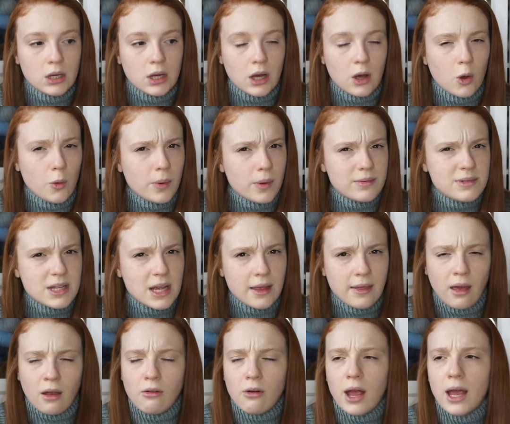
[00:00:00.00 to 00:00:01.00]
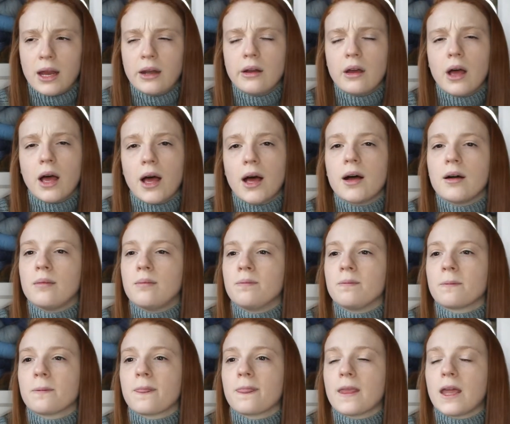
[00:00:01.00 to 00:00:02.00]
I hope I'm saying that right,
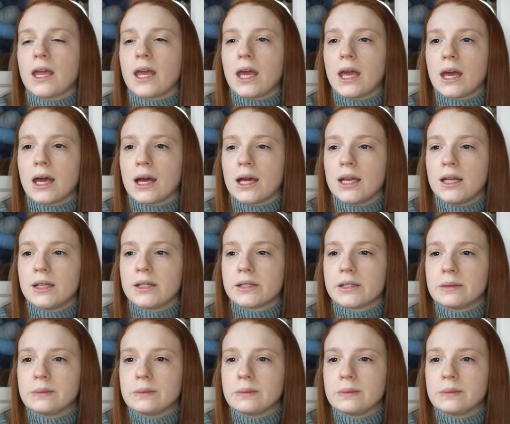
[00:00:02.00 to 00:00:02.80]
and